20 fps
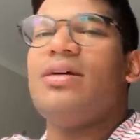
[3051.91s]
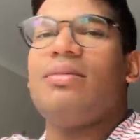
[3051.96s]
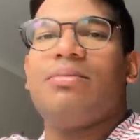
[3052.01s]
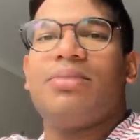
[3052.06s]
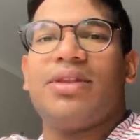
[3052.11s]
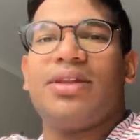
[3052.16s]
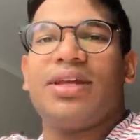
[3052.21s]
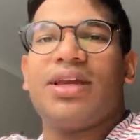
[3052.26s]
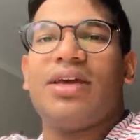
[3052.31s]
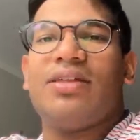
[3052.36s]

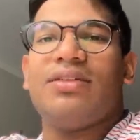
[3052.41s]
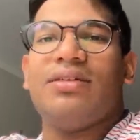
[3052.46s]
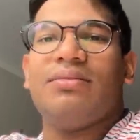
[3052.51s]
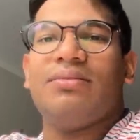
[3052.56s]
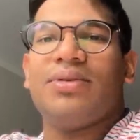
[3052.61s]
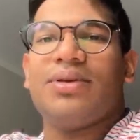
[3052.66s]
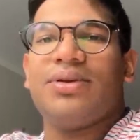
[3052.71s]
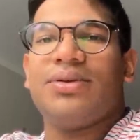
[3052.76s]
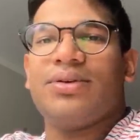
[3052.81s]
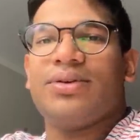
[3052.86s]
Then again, the
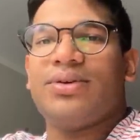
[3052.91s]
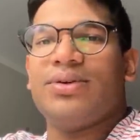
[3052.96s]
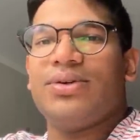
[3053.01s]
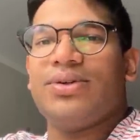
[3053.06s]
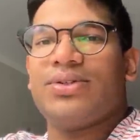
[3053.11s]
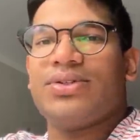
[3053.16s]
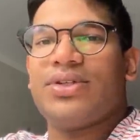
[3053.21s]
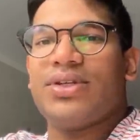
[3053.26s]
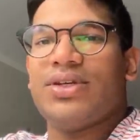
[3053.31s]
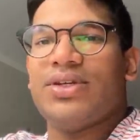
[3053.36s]
Imperial
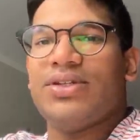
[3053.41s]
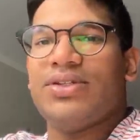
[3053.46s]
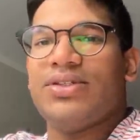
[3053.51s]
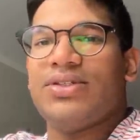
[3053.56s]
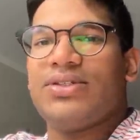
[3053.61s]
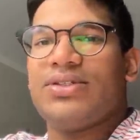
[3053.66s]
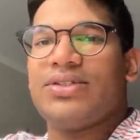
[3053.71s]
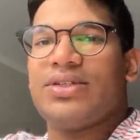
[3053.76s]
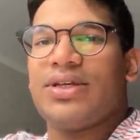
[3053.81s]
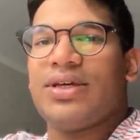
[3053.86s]
course
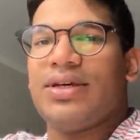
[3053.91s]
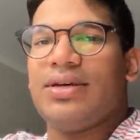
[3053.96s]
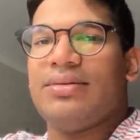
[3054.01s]
is